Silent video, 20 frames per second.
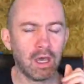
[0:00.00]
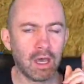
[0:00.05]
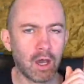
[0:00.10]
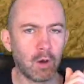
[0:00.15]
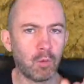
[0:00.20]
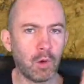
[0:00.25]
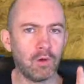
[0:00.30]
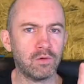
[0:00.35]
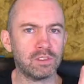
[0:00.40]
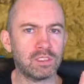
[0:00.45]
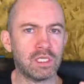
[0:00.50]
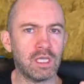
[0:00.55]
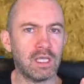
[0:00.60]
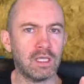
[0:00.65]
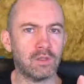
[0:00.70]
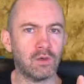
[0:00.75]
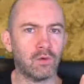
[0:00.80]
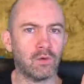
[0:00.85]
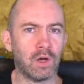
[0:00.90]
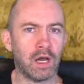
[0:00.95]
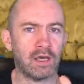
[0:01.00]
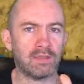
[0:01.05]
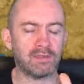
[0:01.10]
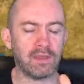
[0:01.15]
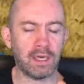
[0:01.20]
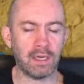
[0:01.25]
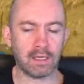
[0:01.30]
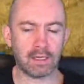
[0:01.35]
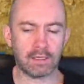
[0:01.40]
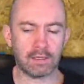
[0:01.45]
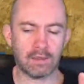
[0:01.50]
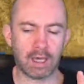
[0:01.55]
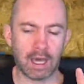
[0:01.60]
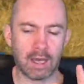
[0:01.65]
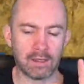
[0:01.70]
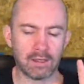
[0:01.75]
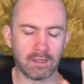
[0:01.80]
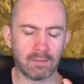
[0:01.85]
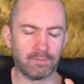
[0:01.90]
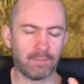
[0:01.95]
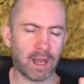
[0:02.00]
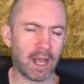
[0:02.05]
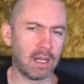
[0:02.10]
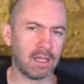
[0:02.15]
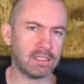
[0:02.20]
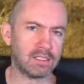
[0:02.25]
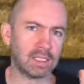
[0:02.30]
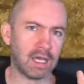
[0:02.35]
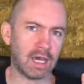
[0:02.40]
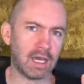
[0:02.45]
I will say though, I think that the balance